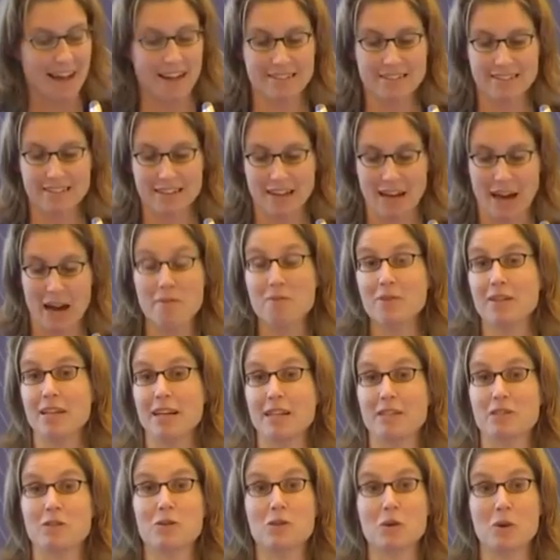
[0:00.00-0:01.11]
and I would
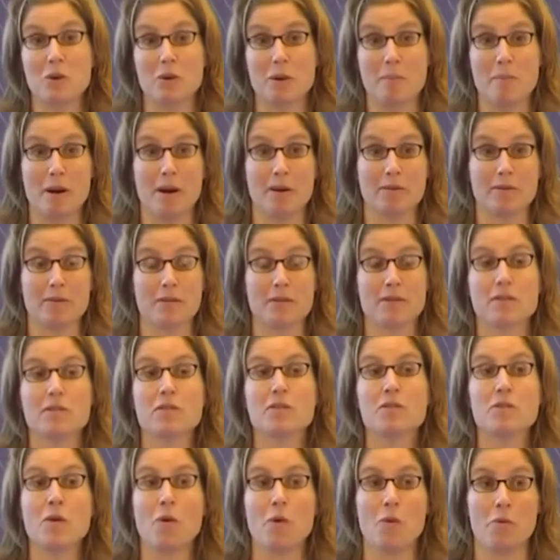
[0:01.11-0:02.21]
like to talk about
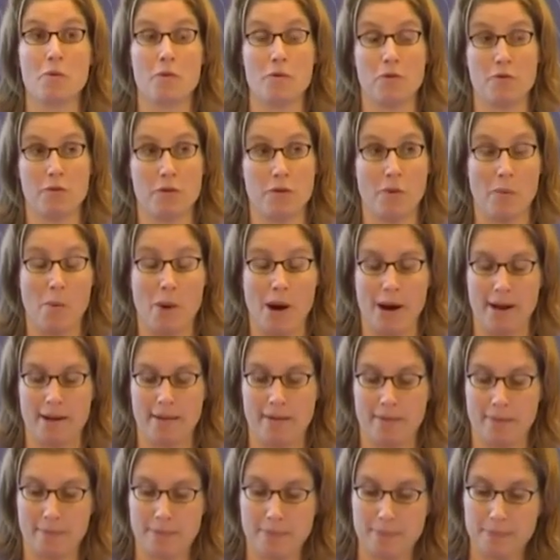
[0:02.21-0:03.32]
snow for a while.
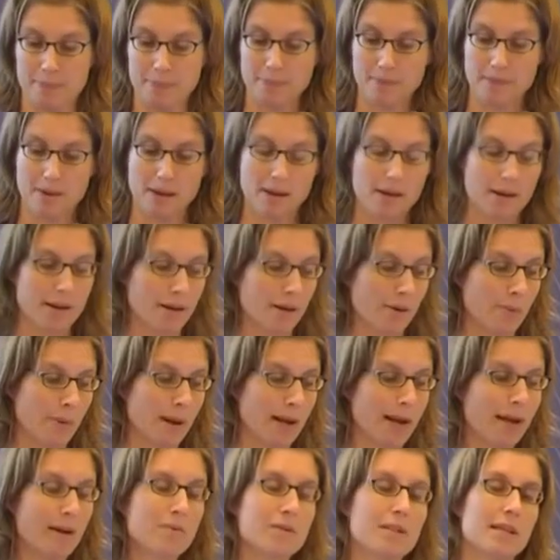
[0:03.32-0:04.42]

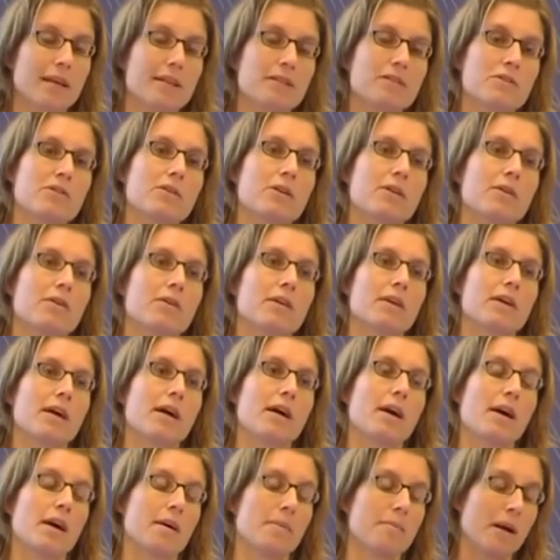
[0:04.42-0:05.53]
Well, I would like to
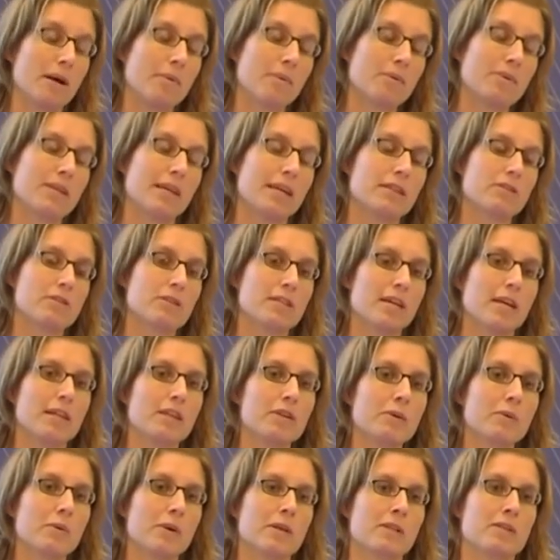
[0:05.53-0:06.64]
tell
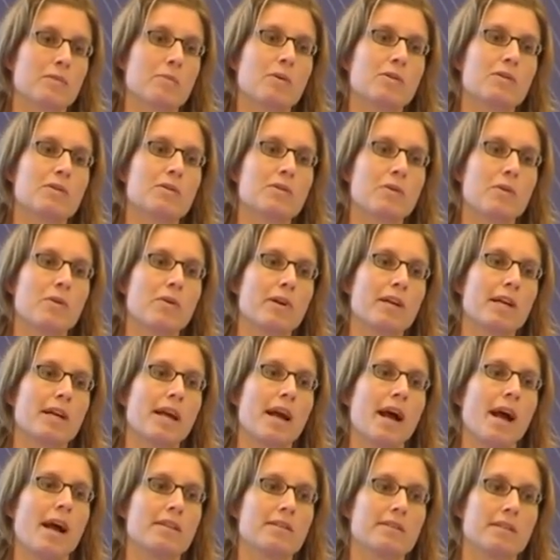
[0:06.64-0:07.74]
you a small story
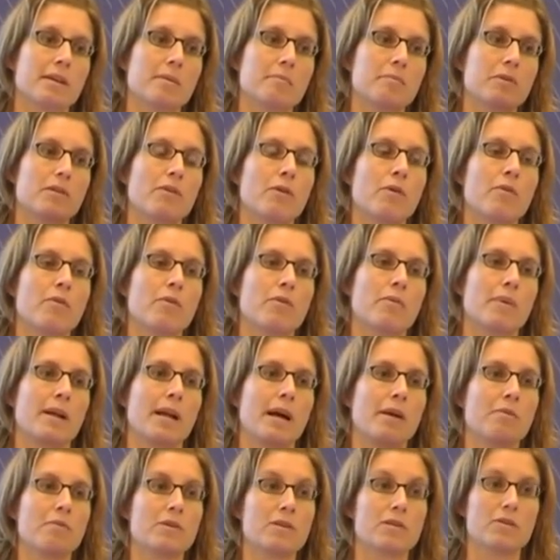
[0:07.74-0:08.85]
I stumbled over when
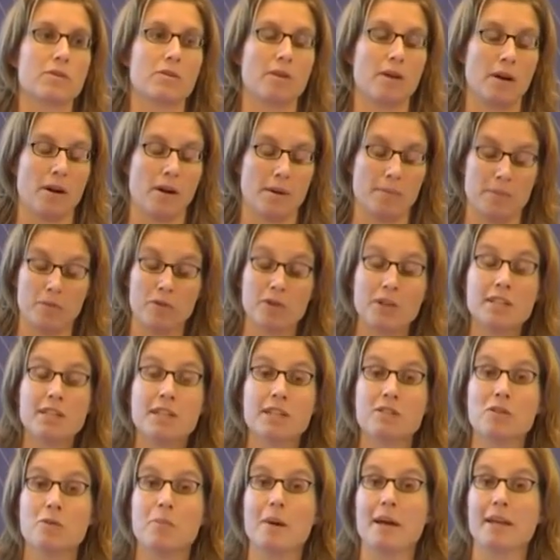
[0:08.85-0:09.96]
I was
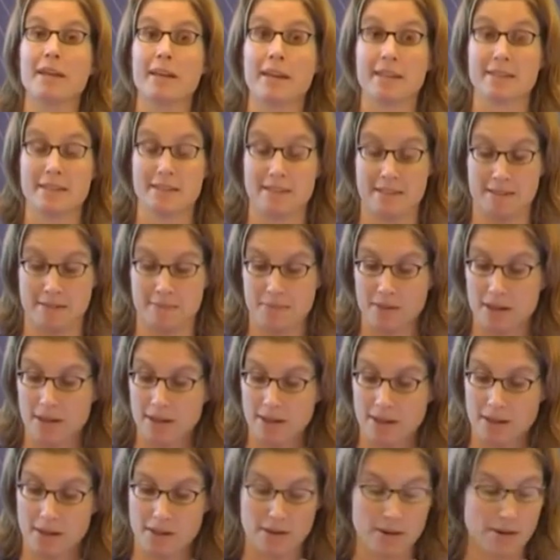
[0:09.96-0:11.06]
reading to my kids
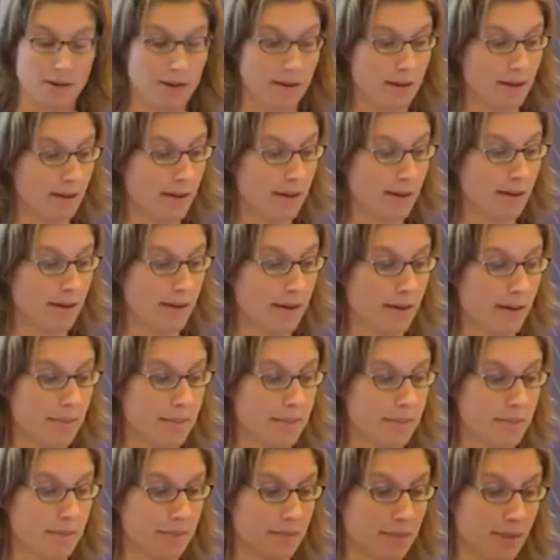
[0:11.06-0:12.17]

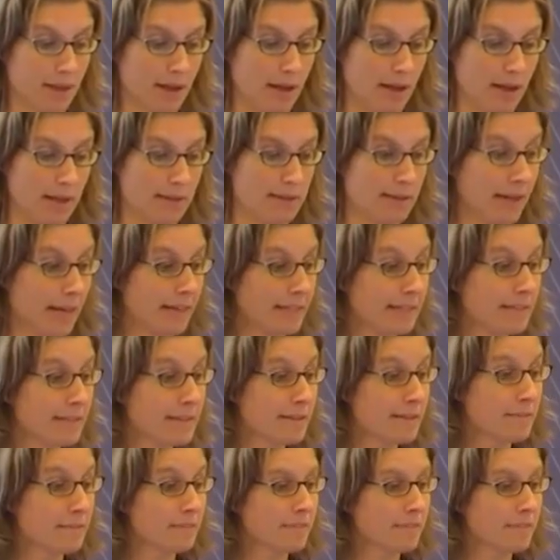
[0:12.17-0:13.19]
at night.